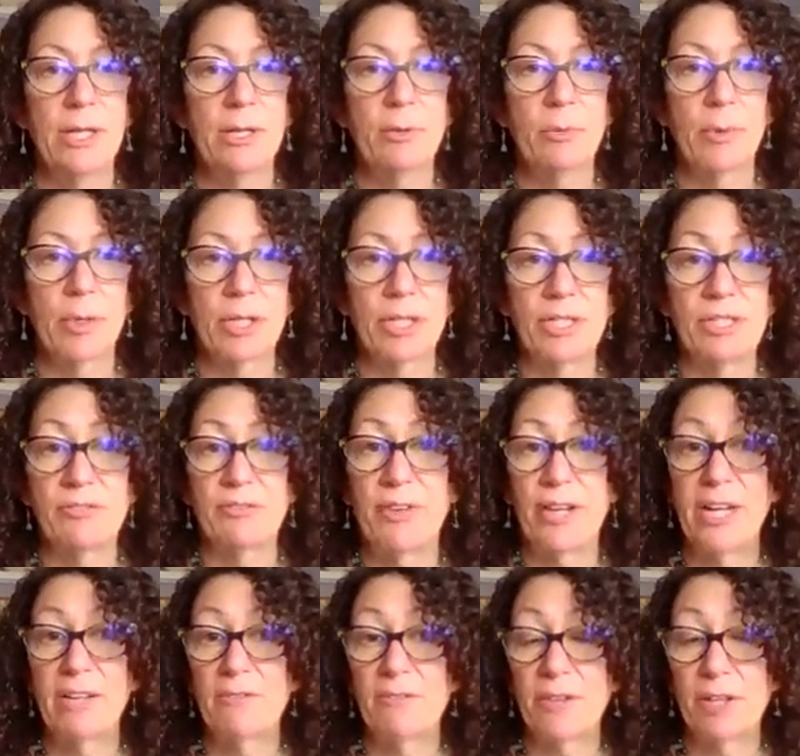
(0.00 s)
We're going to
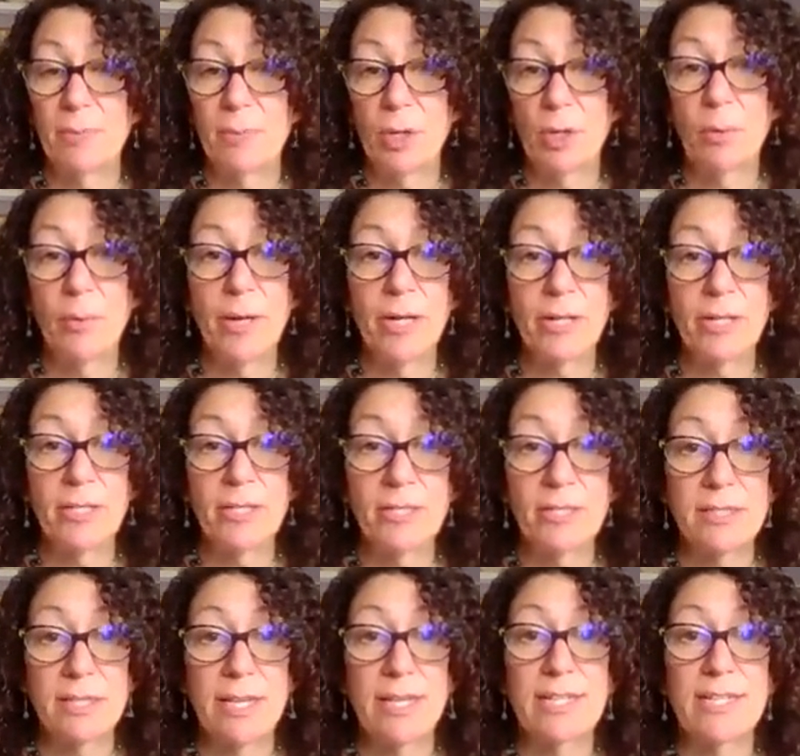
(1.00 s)
define phonemic
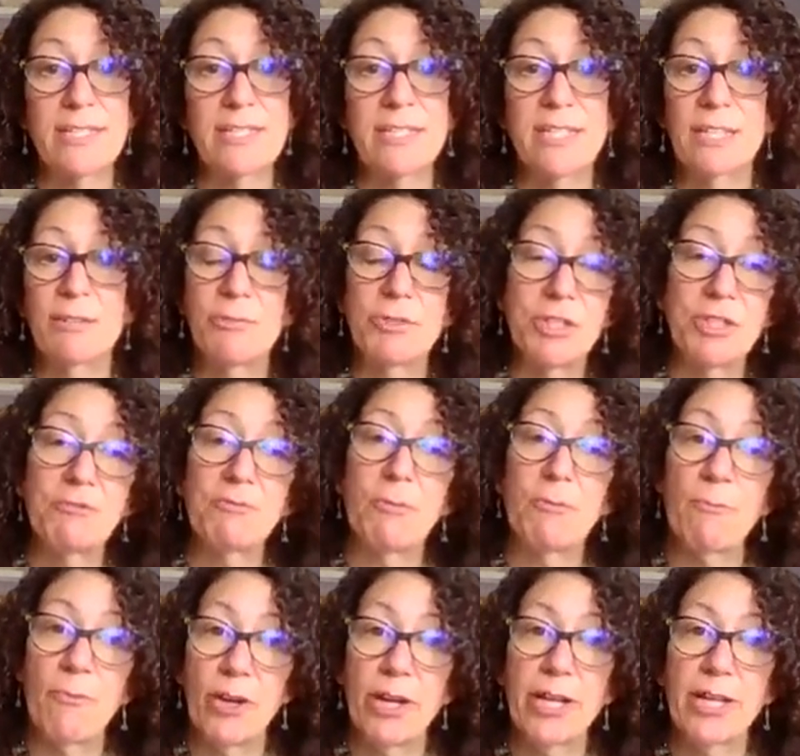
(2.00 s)
awareness and distinguish it
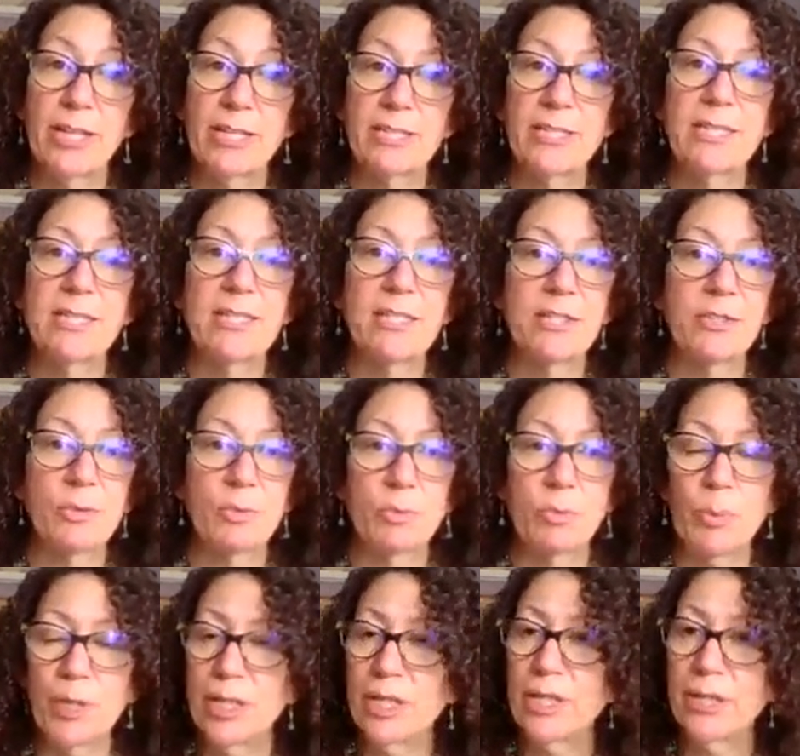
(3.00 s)
from phonics. This is a
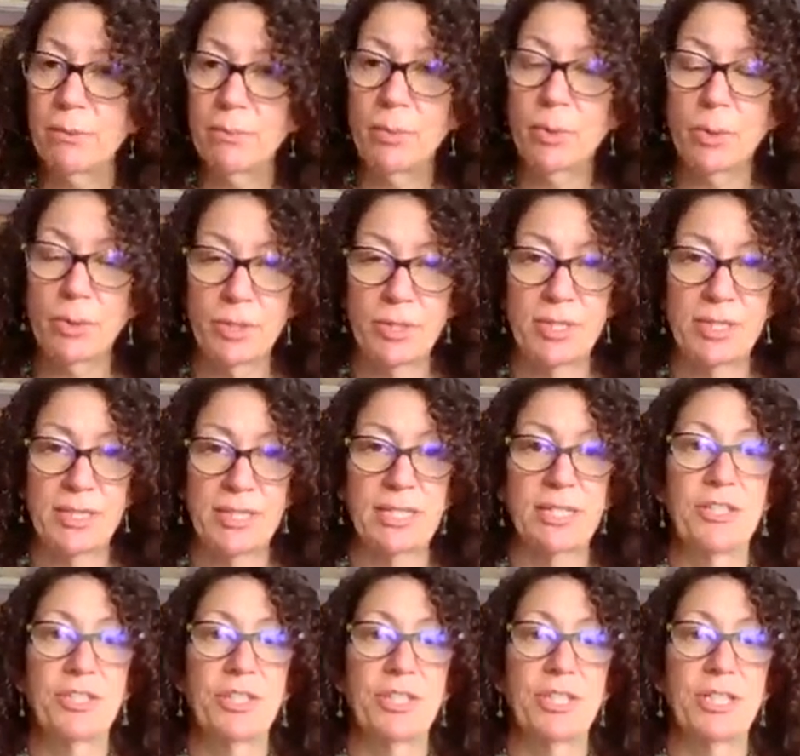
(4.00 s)
really important
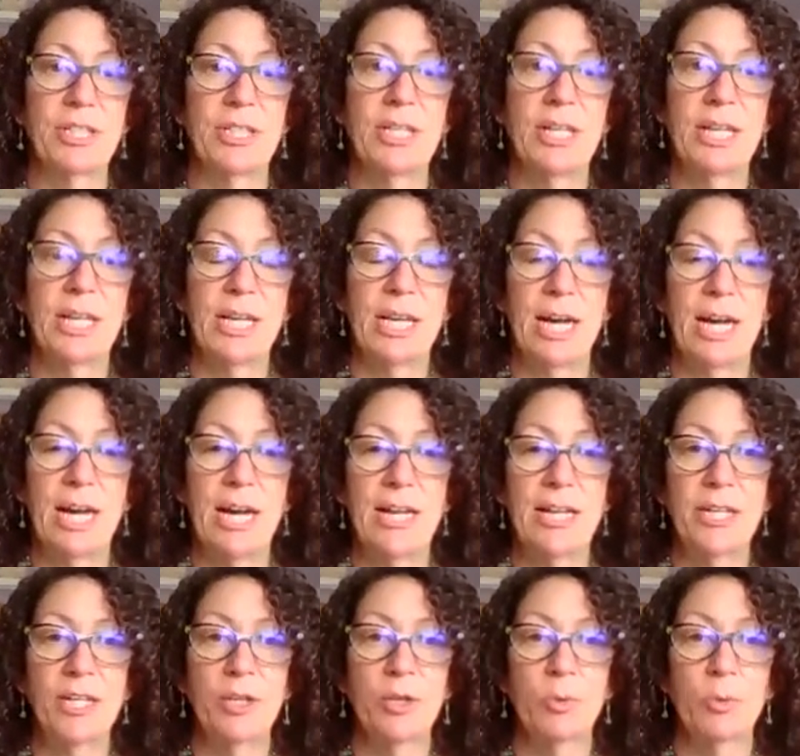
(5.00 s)
distinction.
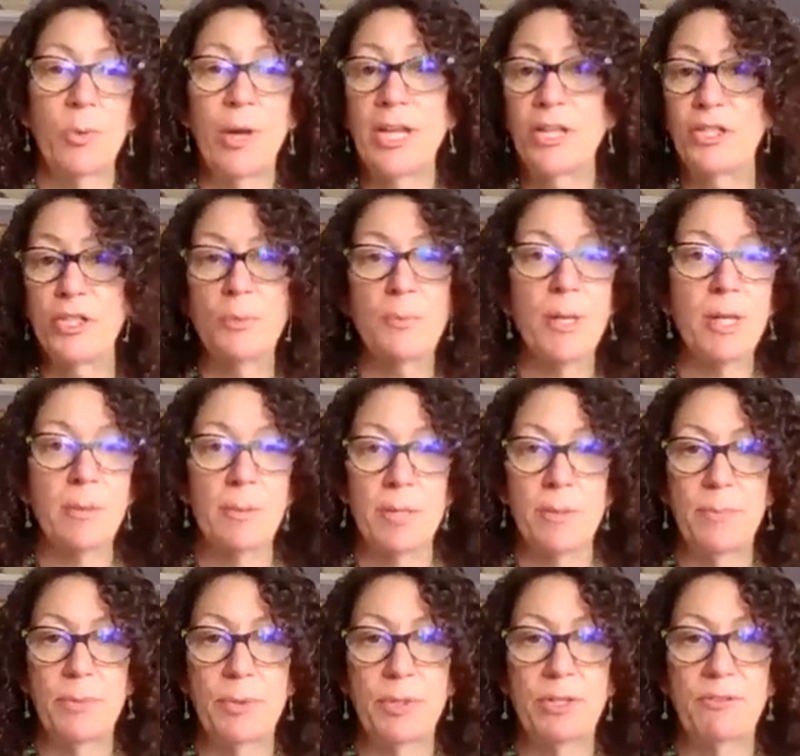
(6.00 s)
I hear way too many
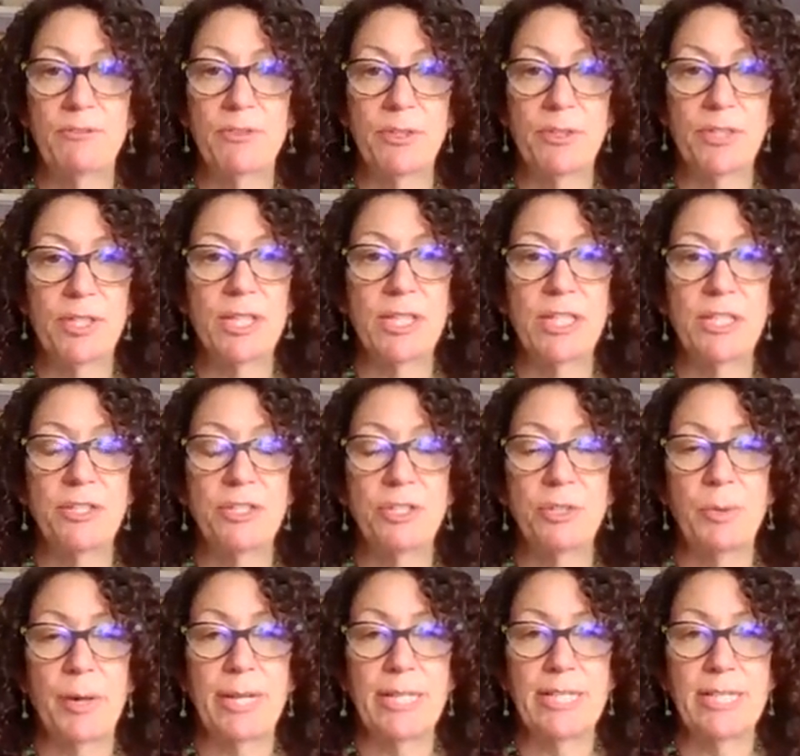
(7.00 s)
people confusing these
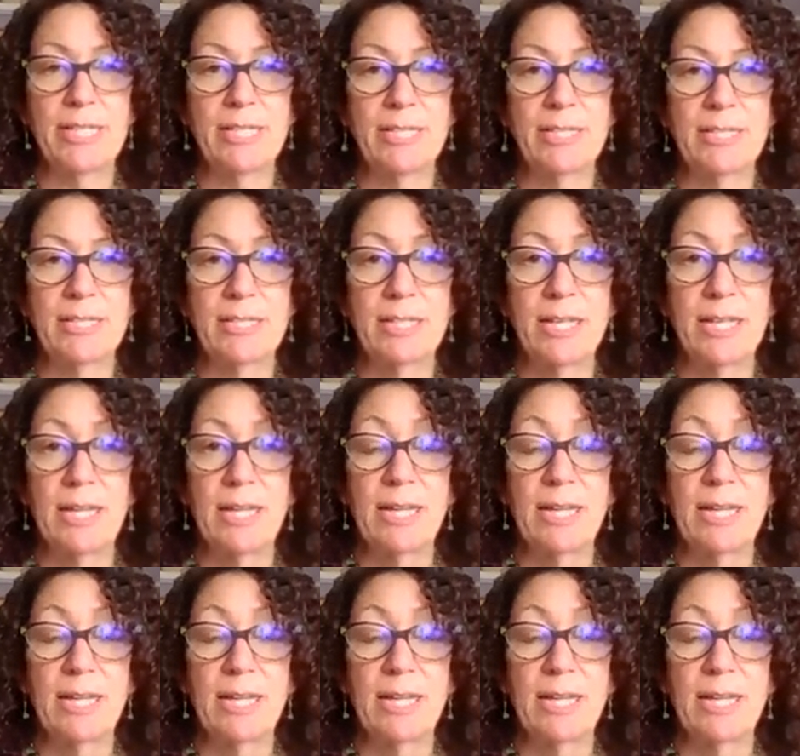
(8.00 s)
two ideas.